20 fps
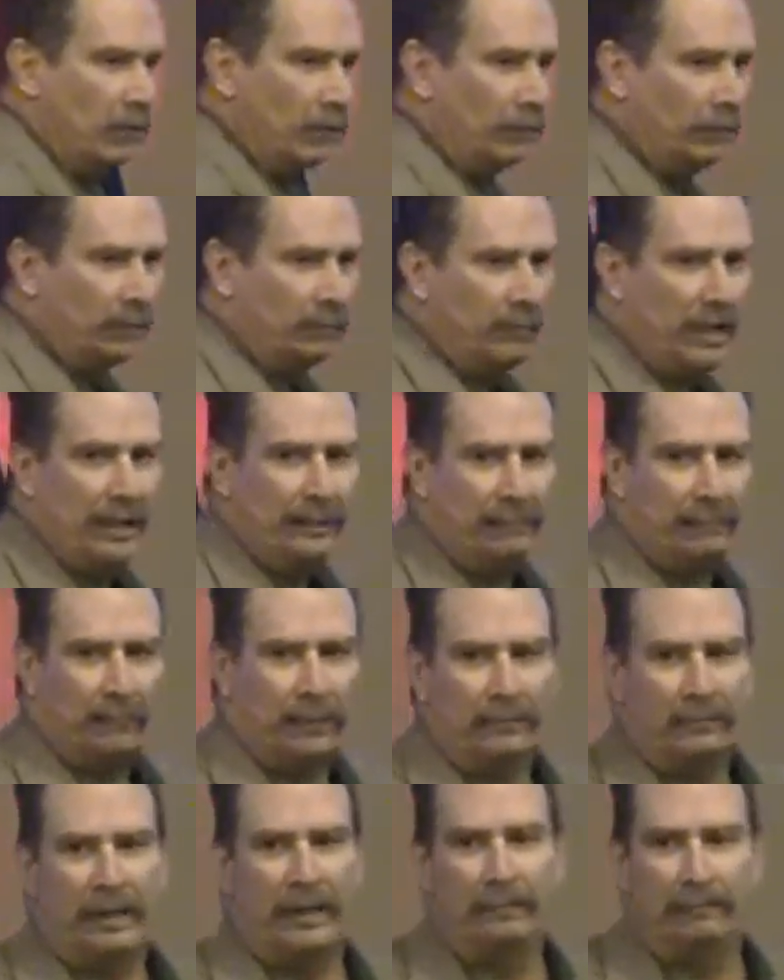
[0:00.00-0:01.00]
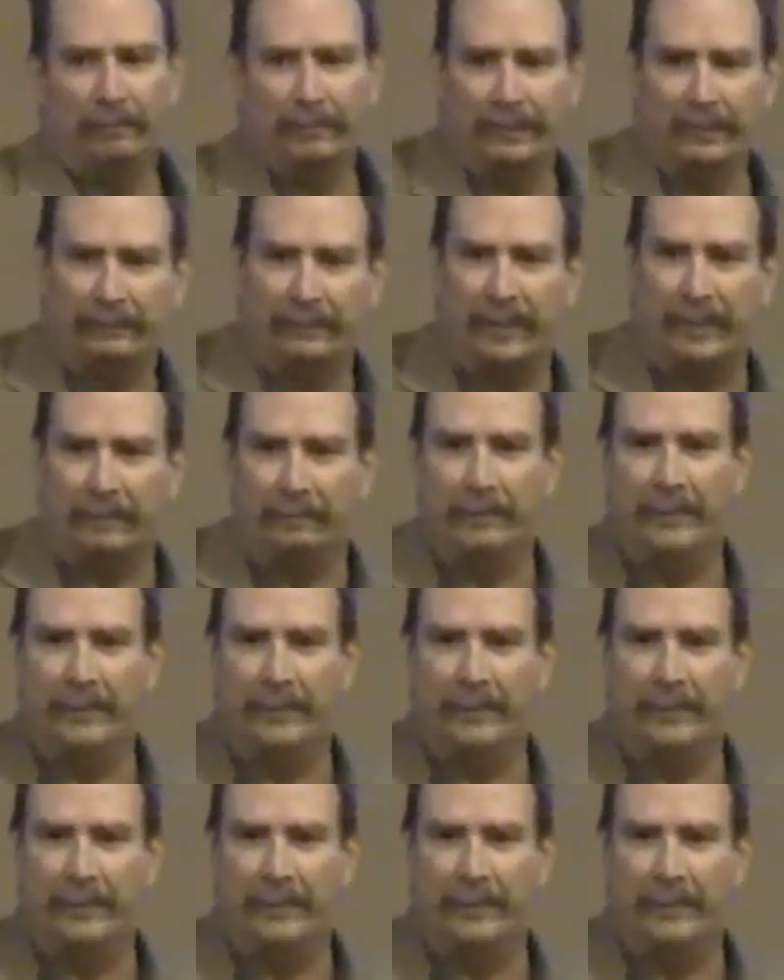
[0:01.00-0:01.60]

one of my, one of my big pet